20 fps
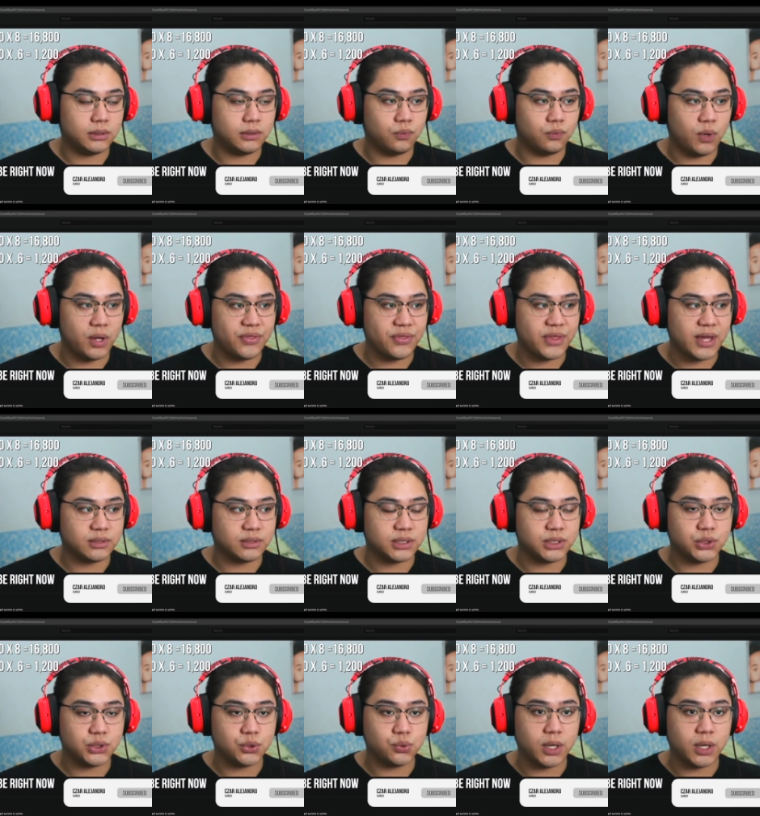
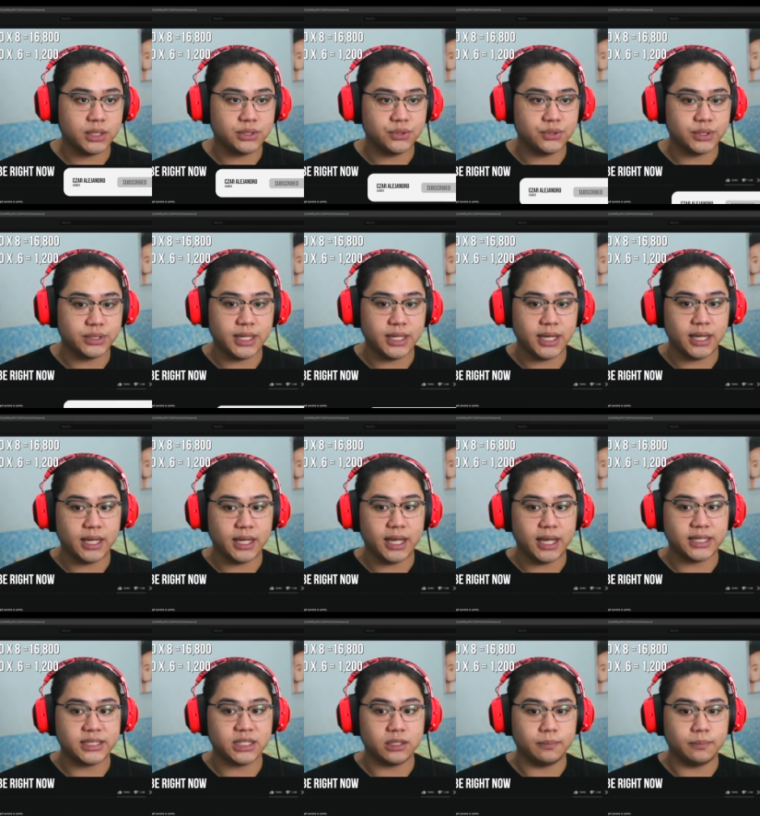1,200
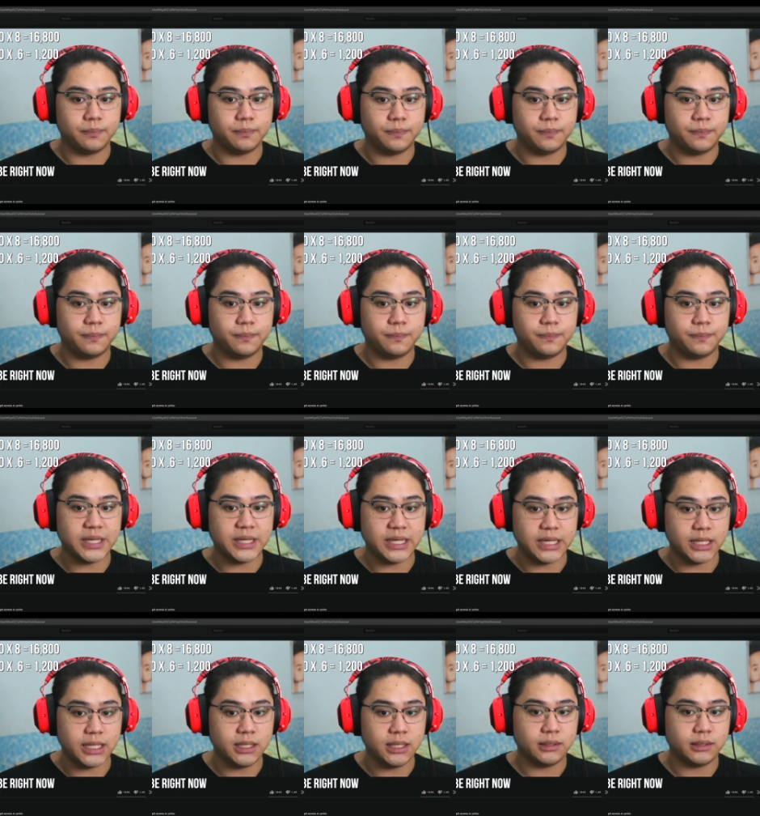
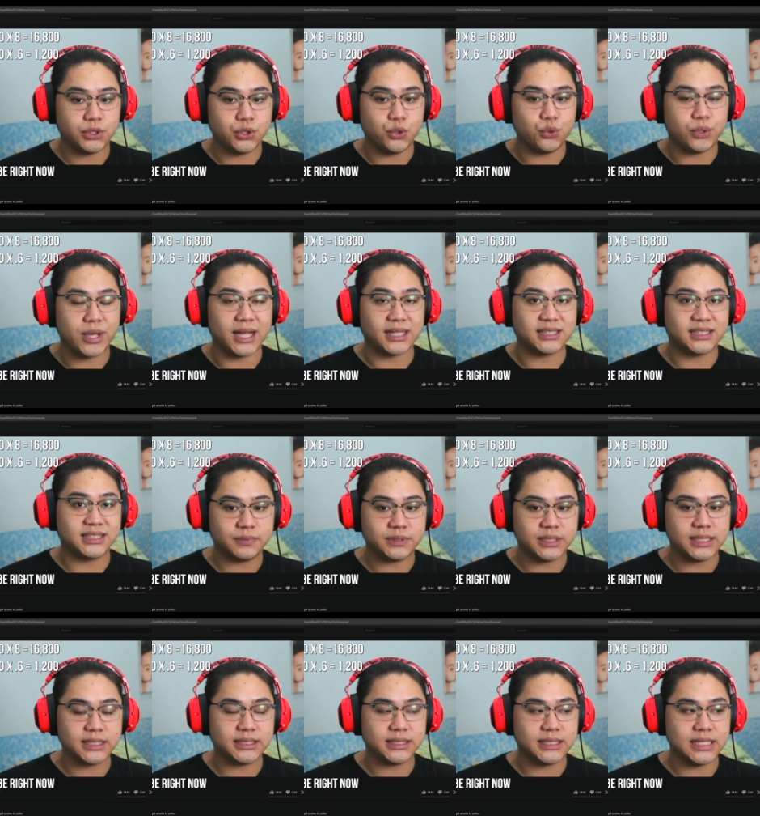SLP, you get
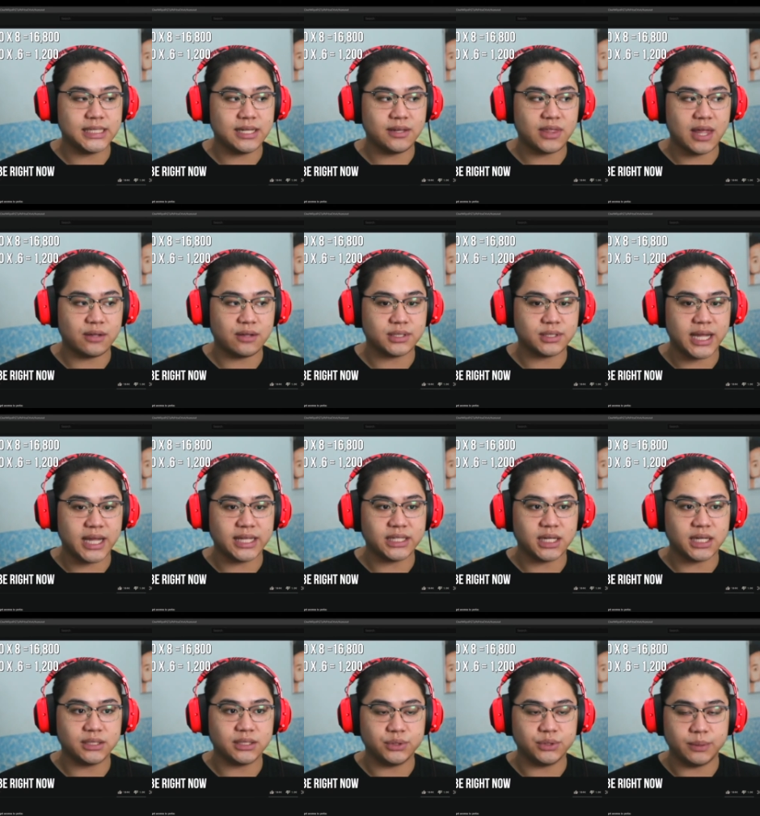
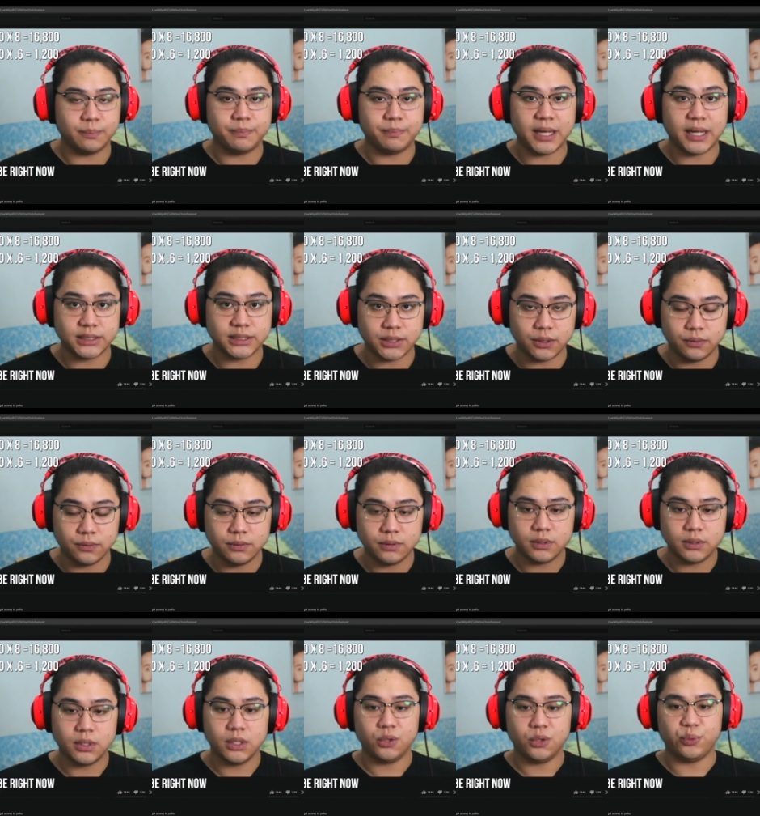16,800 peso,
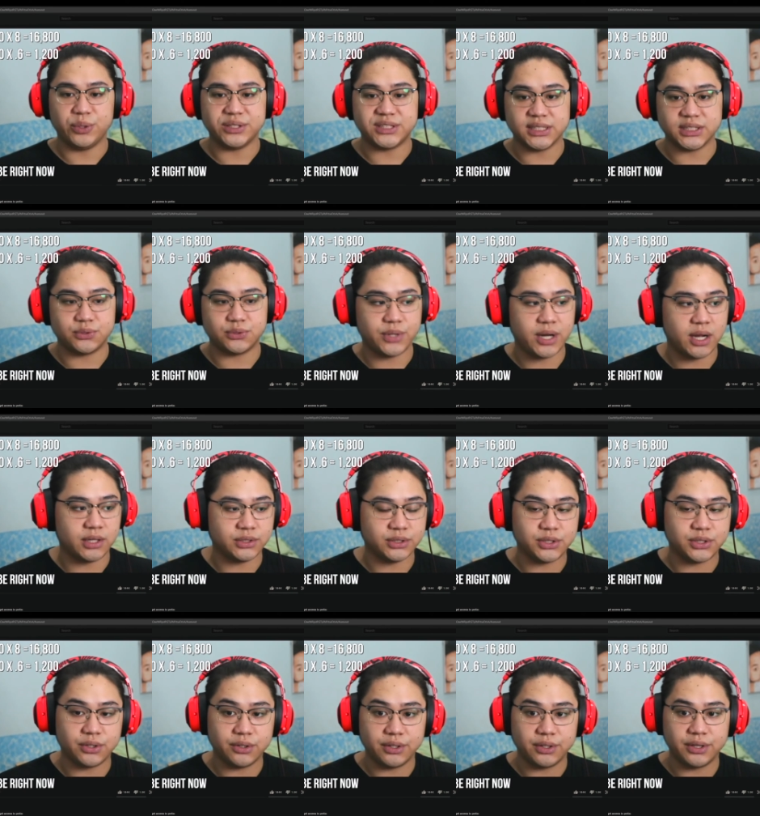which is
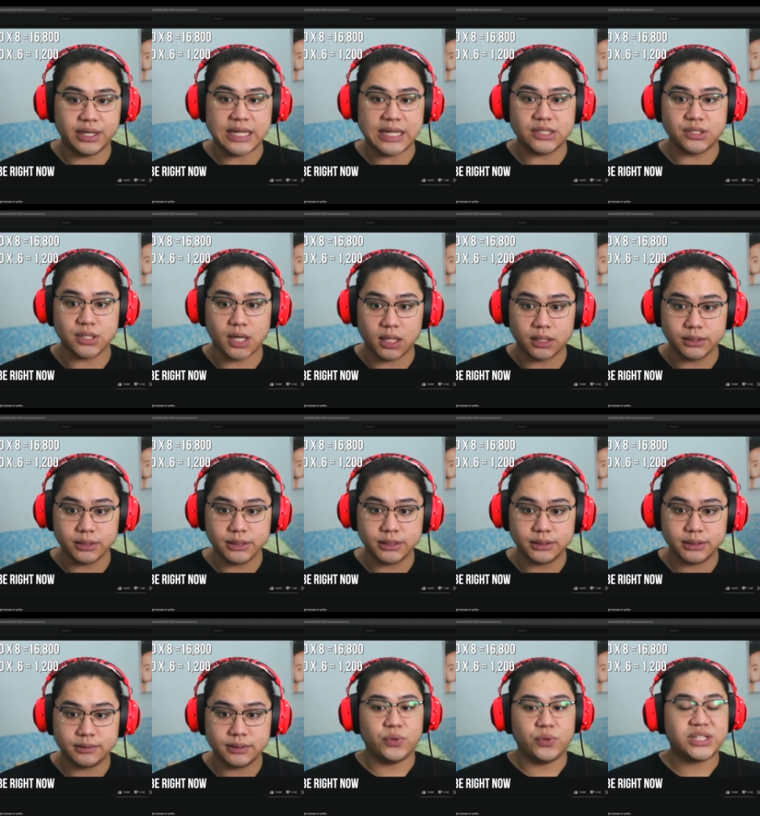
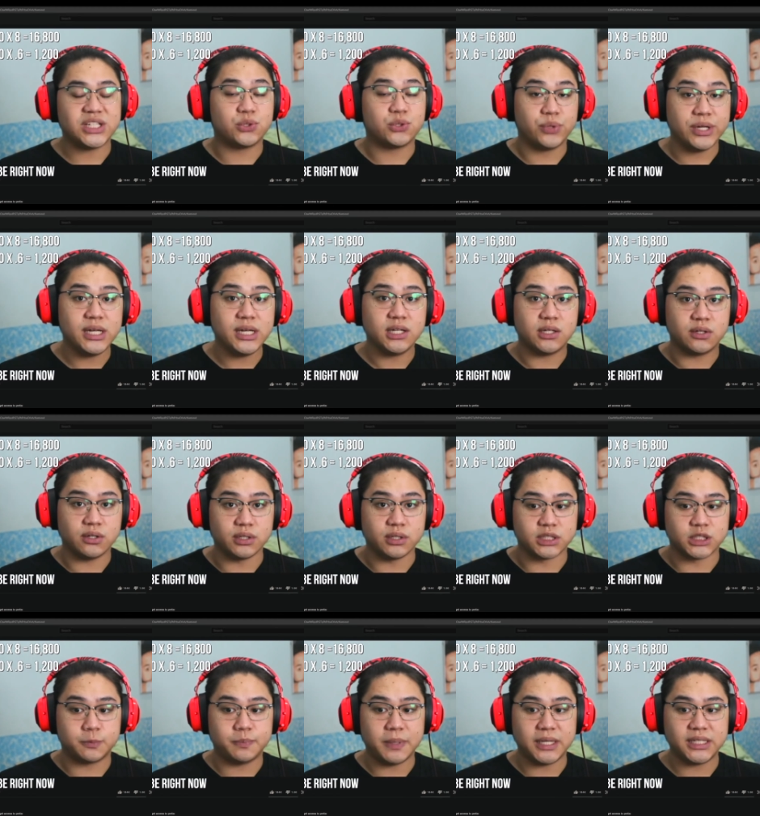$333, which is really good,
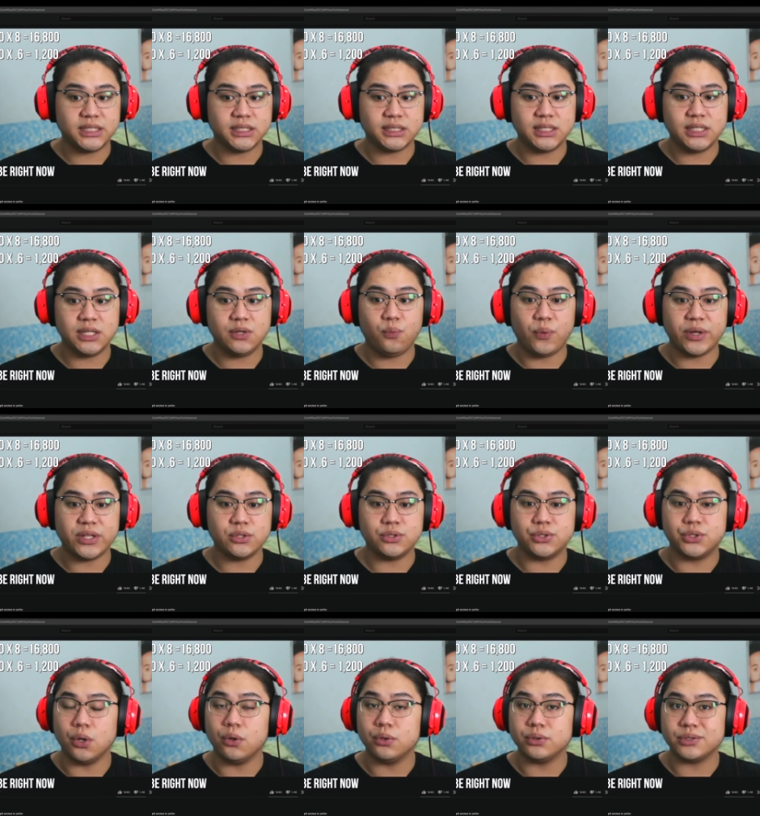especially when you
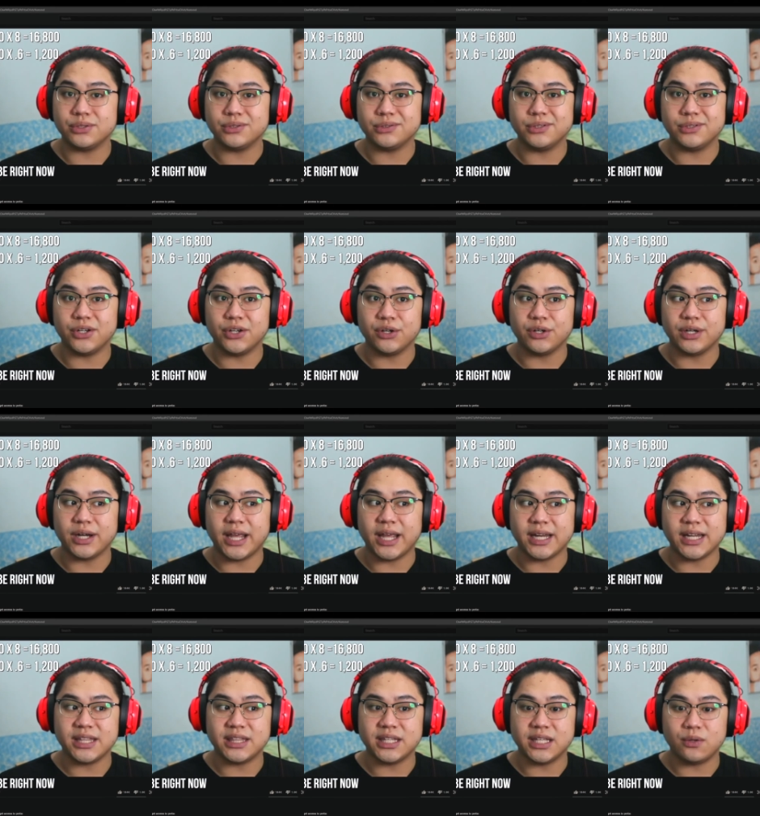don't earn
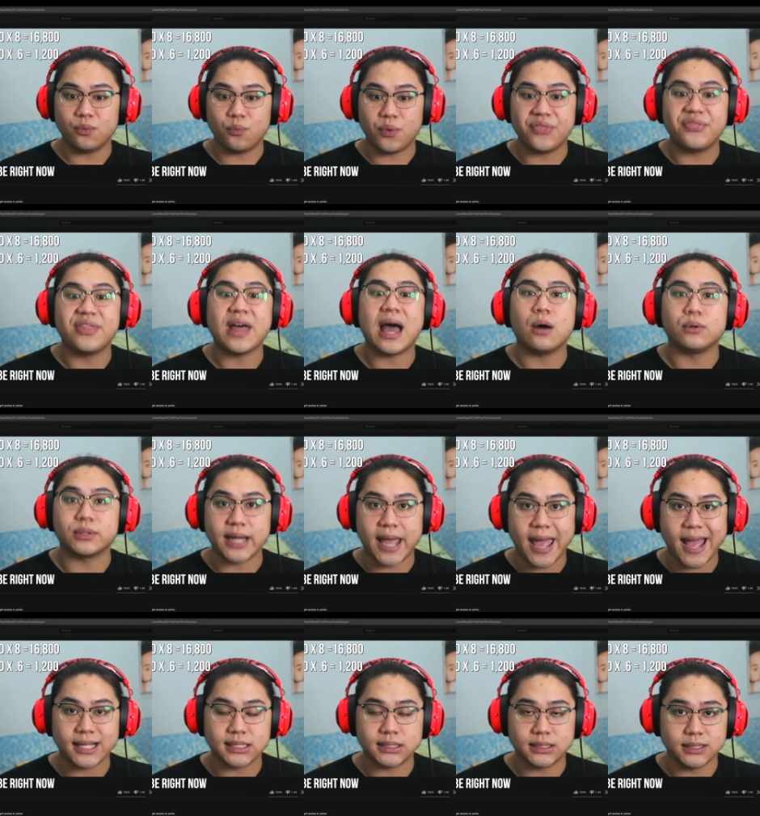anything without
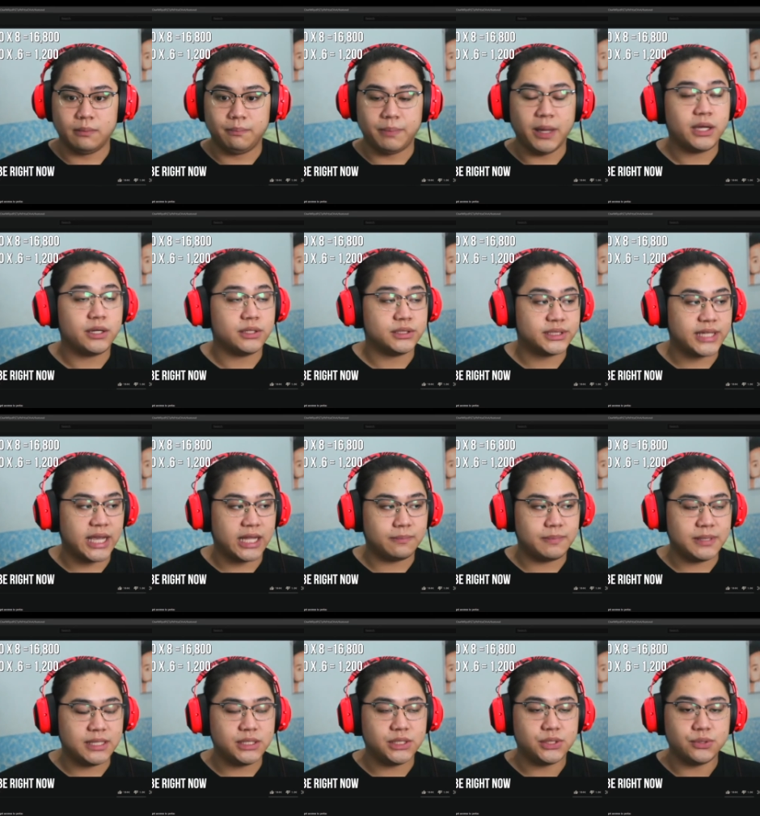Axie. Beggars can't
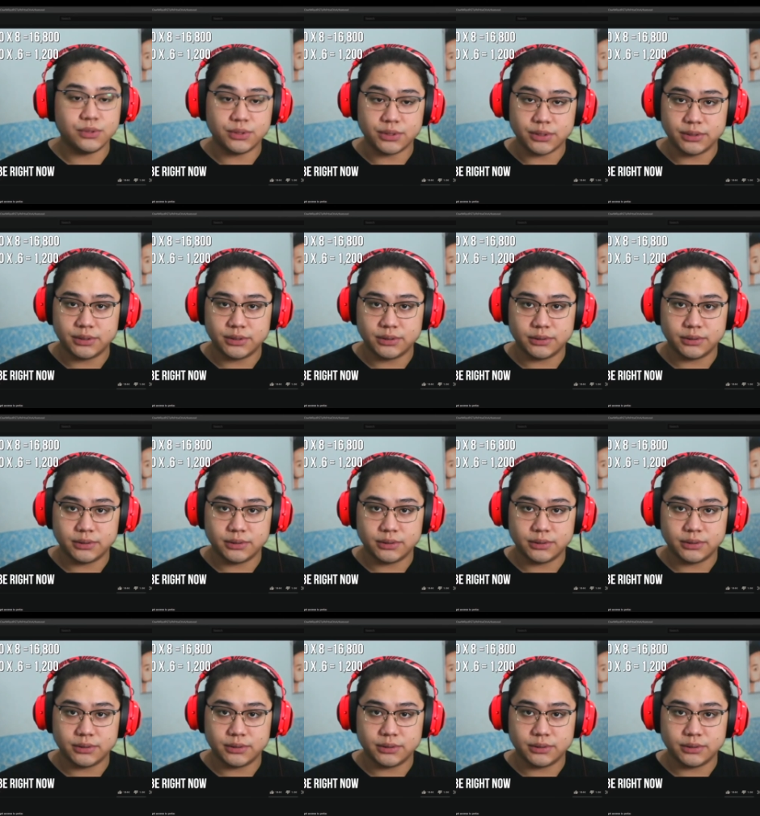be choosers.